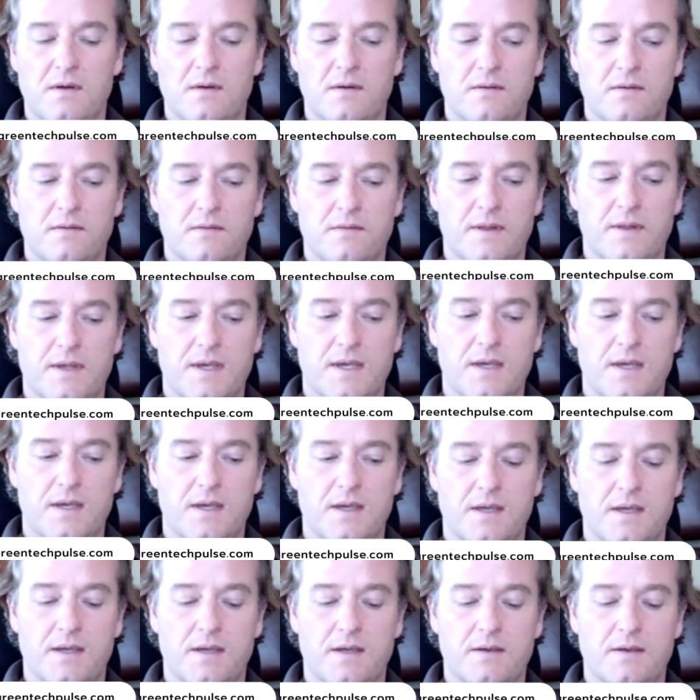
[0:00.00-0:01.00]

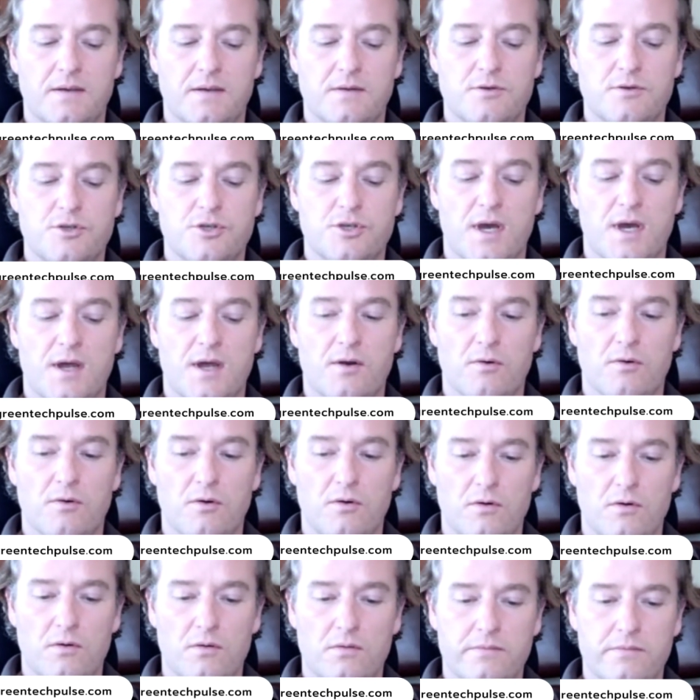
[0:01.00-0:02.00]
the
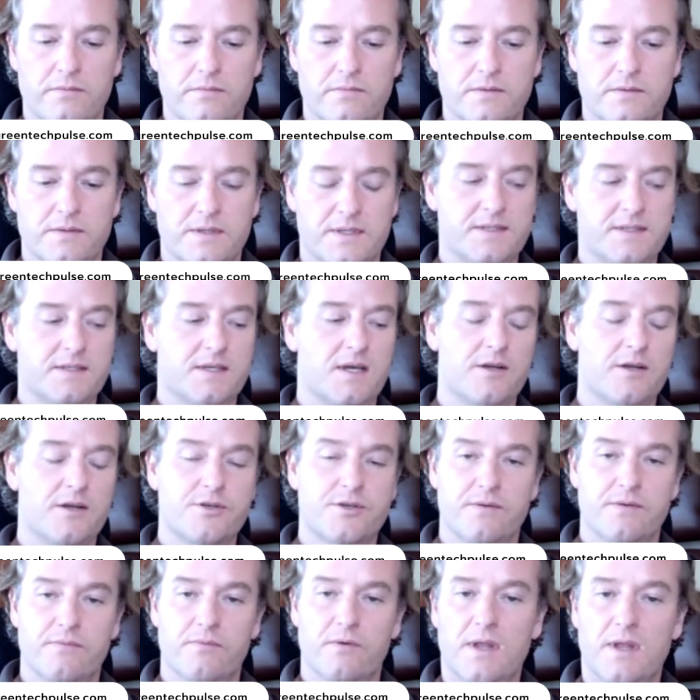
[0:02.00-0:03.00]
general
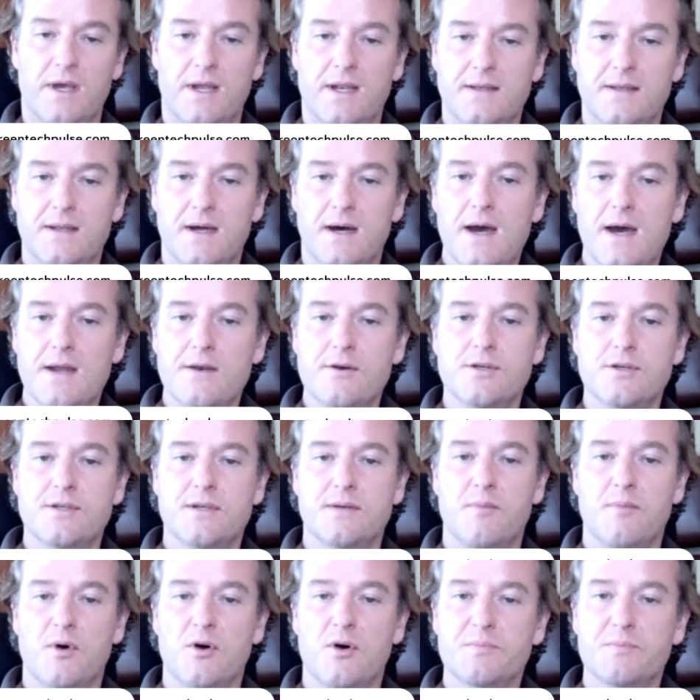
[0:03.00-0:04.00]
discussion related to hydrogen,
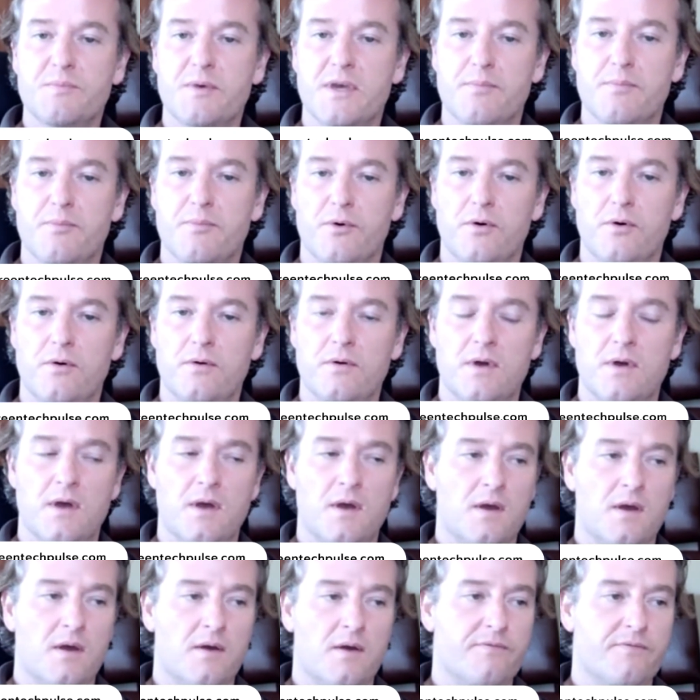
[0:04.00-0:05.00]
most people
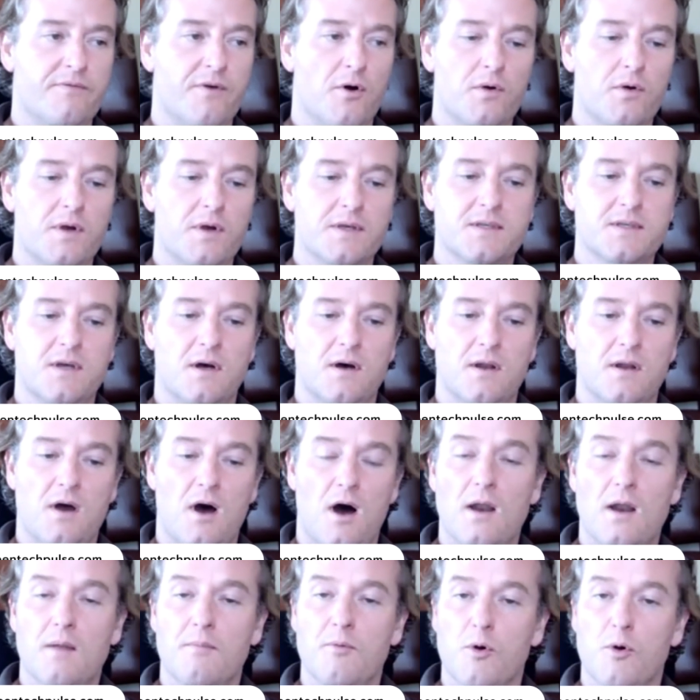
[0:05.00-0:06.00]
focus on
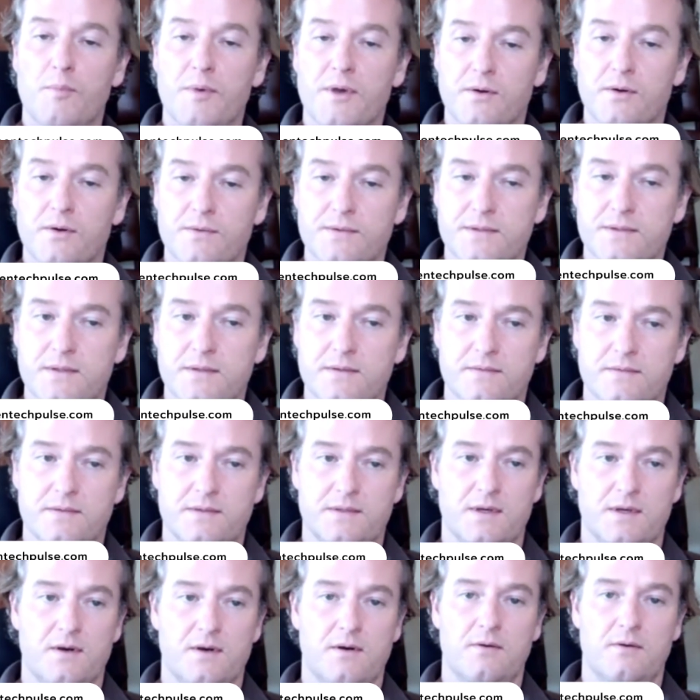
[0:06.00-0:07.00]
automobiles.
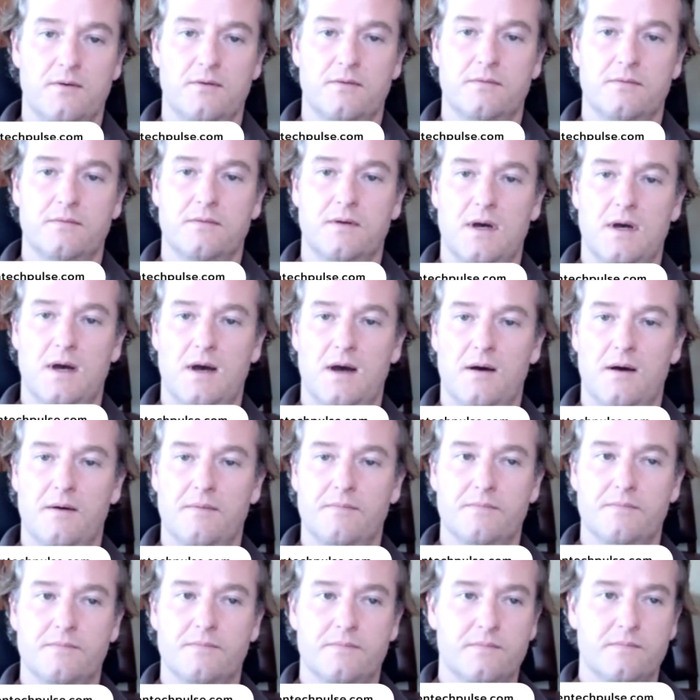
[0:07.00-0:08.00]
So
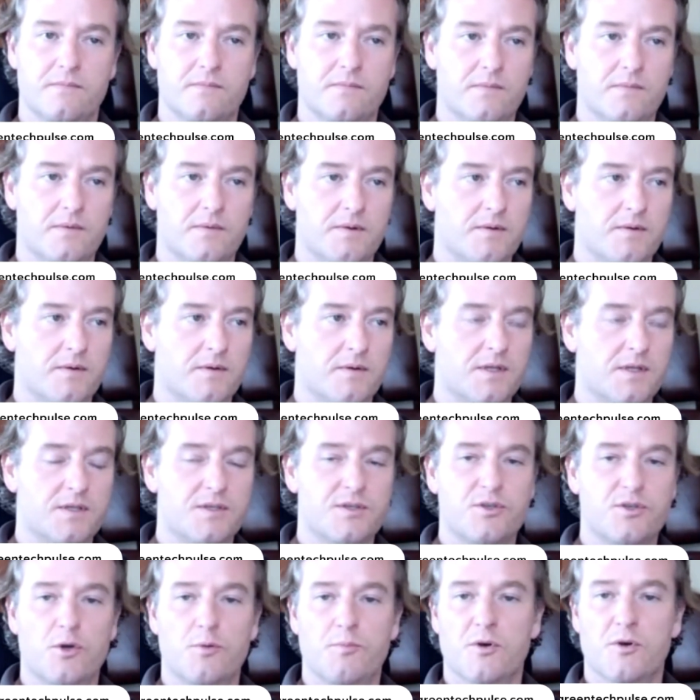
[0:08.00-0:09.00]

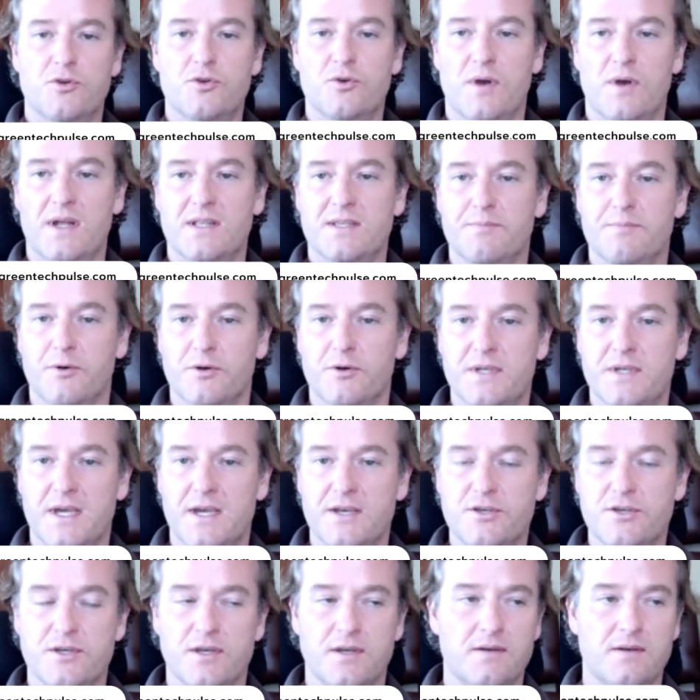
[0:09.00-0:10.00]
consumer
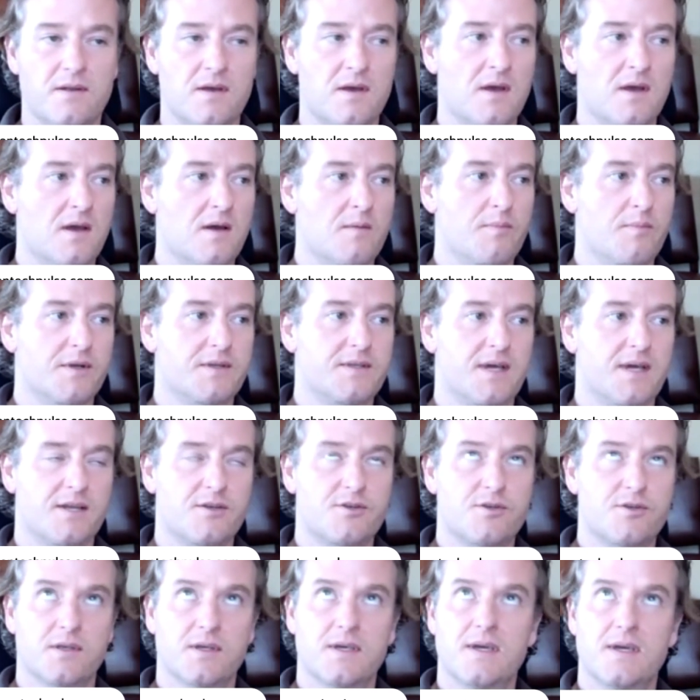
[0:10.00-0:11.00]
transportation,
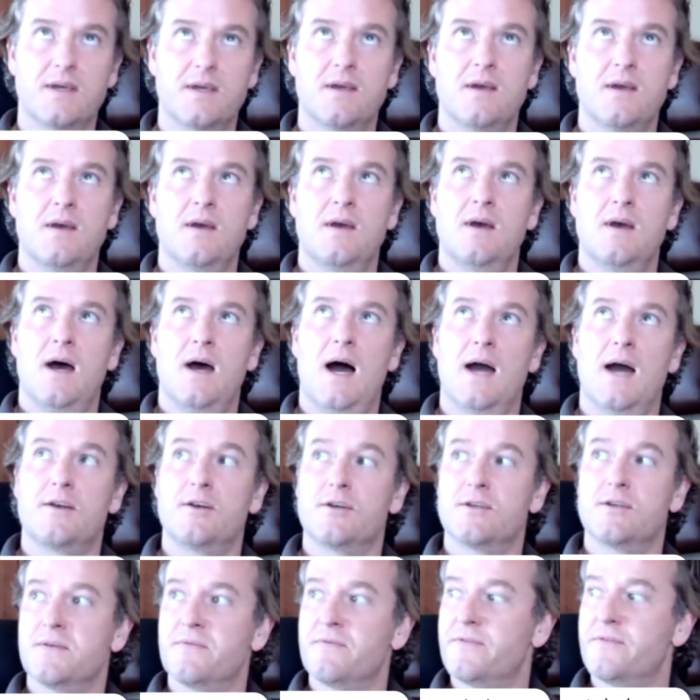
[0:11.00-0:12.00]
potentially
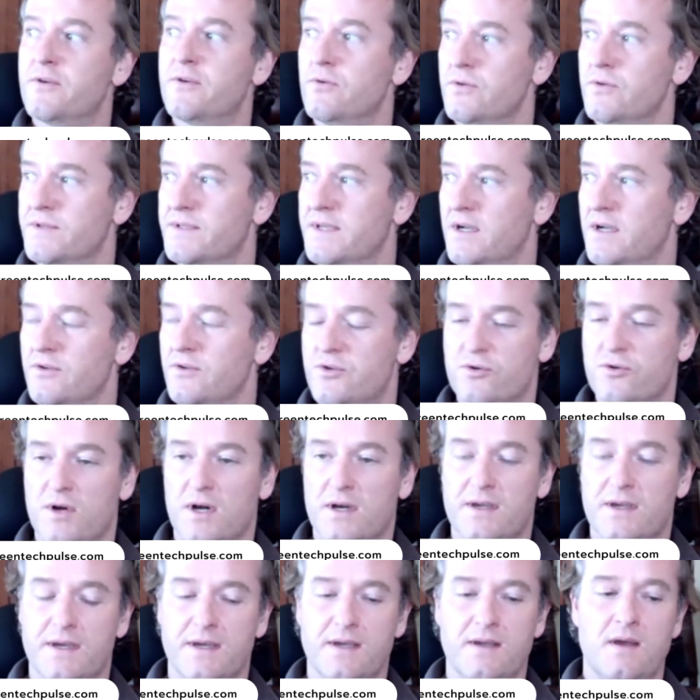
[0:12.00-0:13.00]
hydrogen fuel cell
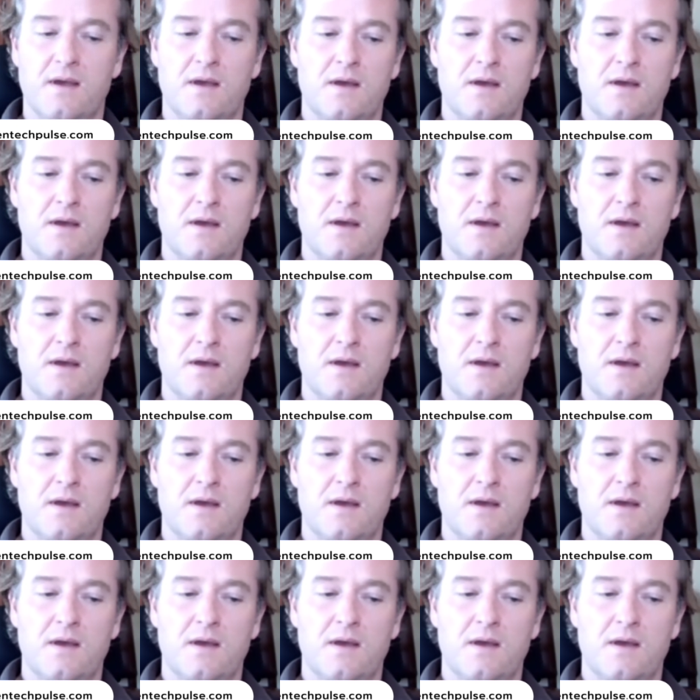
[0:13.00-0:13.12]
trucking.